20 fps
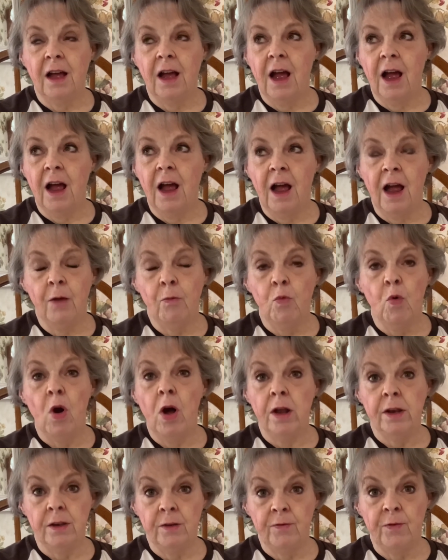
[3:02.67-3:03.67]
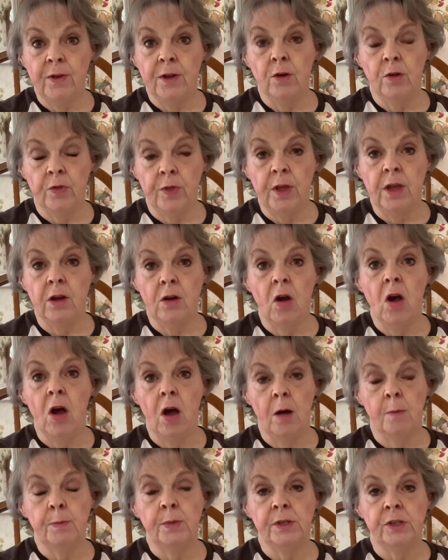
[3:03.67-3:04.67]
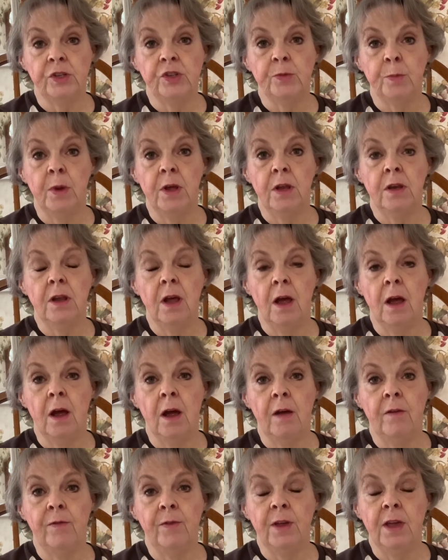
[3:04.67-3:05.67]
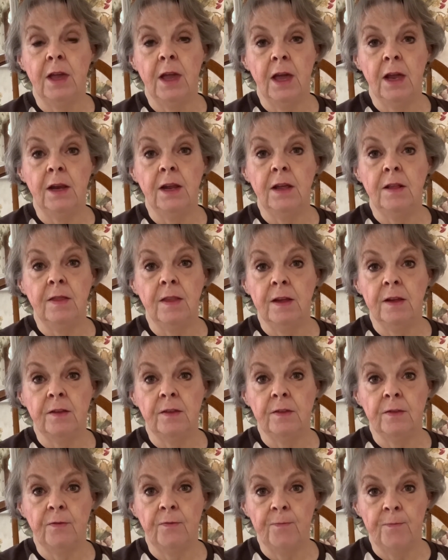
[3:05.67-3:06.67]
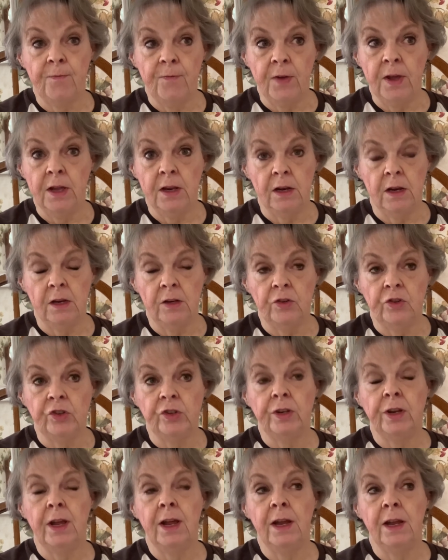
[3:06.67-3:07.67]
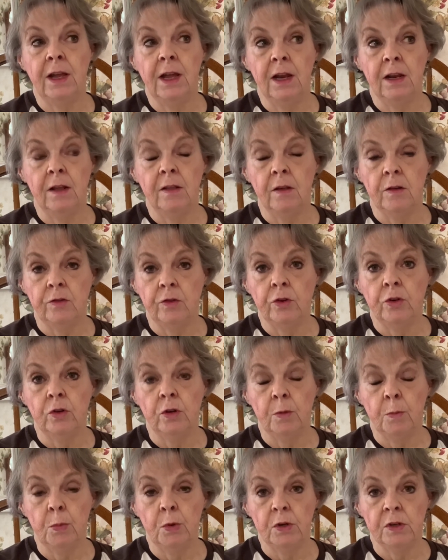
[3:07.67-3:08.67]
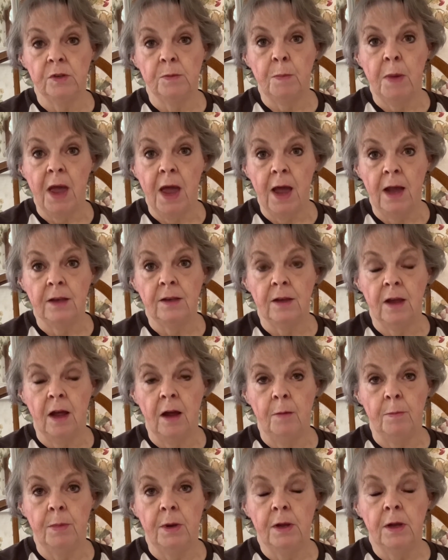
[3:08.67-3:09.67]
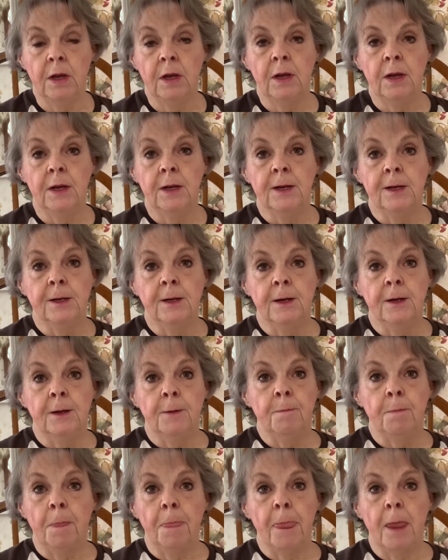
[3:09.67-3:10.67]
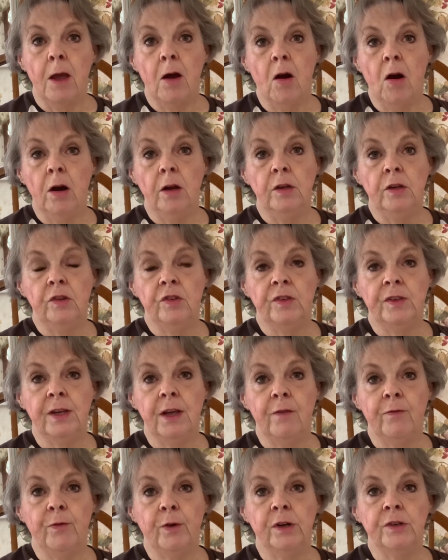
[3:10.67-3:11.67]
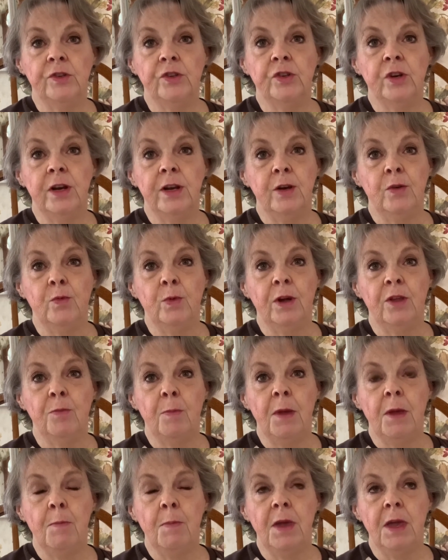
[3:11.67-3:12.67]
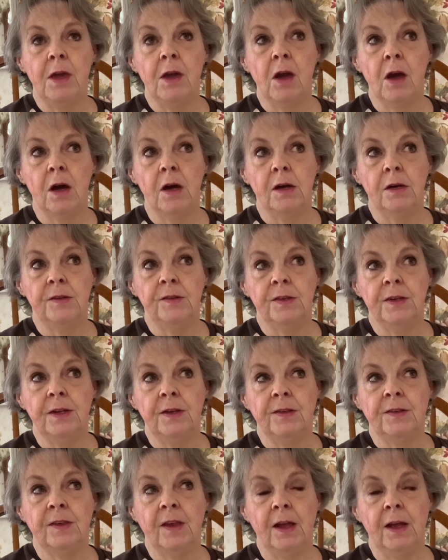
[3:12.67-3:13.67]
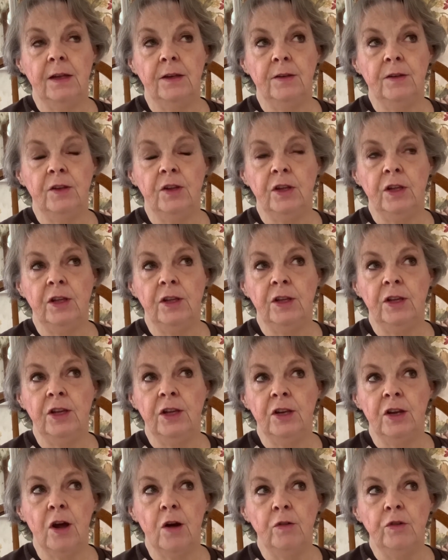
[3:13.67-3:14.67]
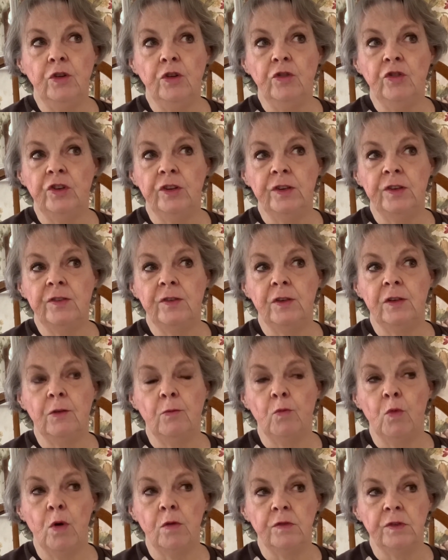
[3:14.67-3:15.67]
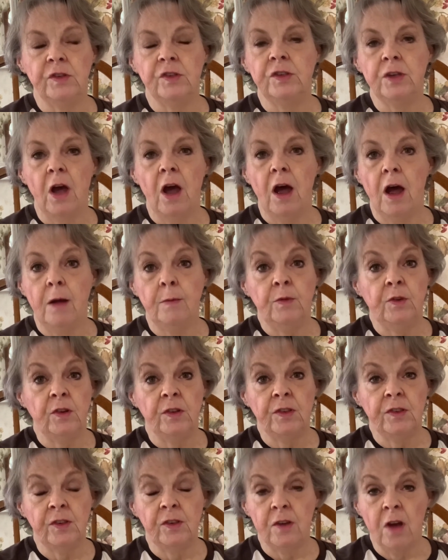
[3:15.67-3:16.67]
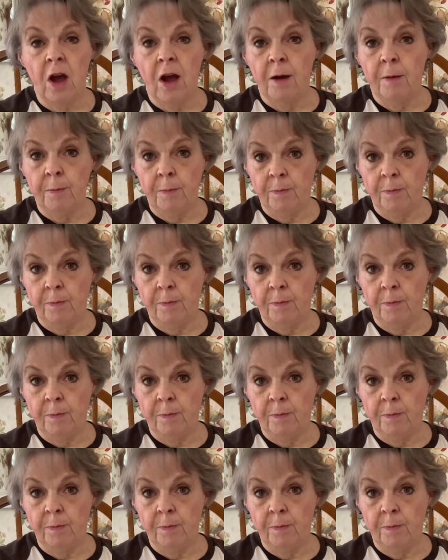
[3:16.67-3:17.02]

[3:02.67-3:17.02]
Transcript: I want to feel the accomplishment of getting this finished and getting those cookbooks packed up. Art used to get frustrated with me because he said, you just won't stop. Just stop.